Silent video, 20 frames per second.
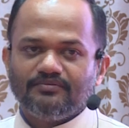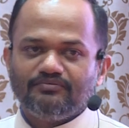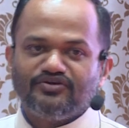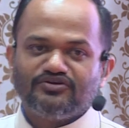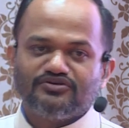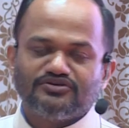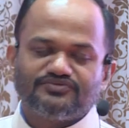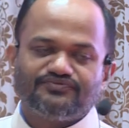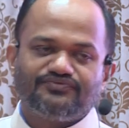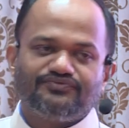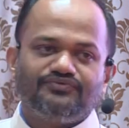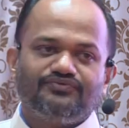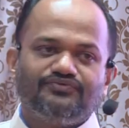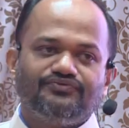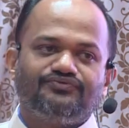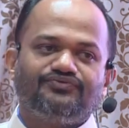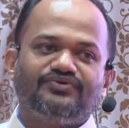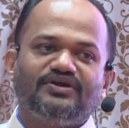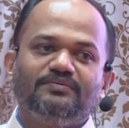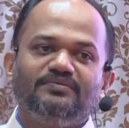because
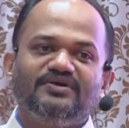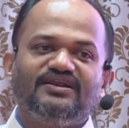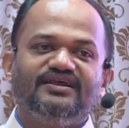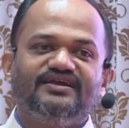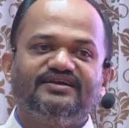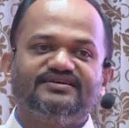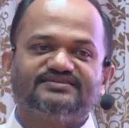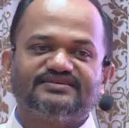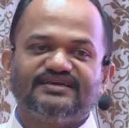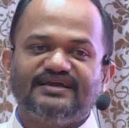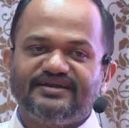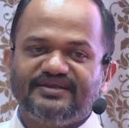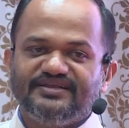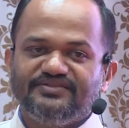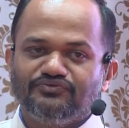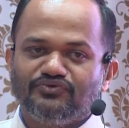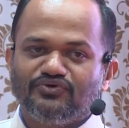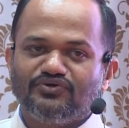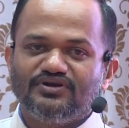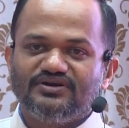families get
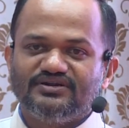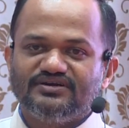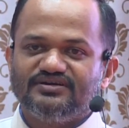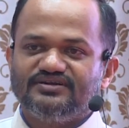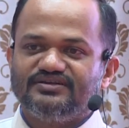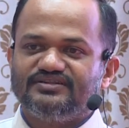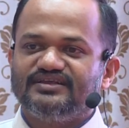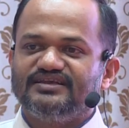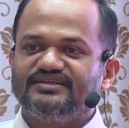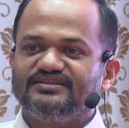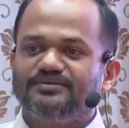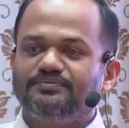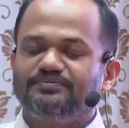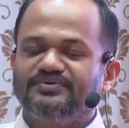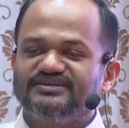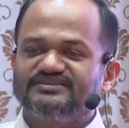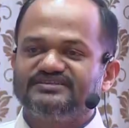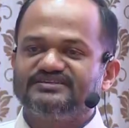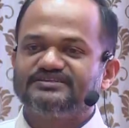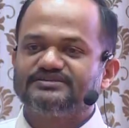involved, then the
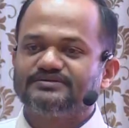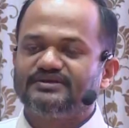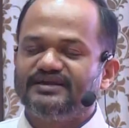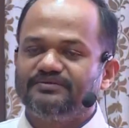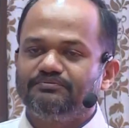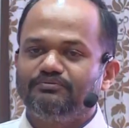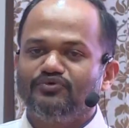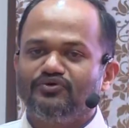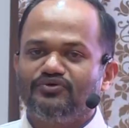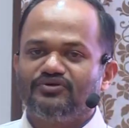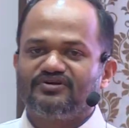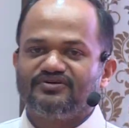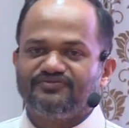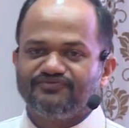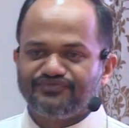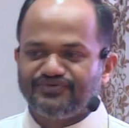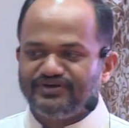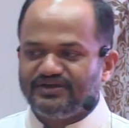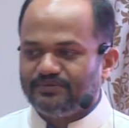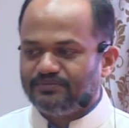patients get more
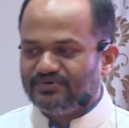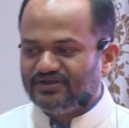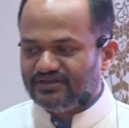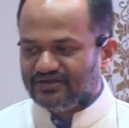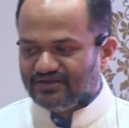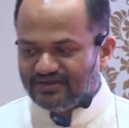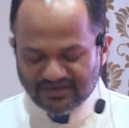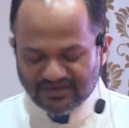comfortable.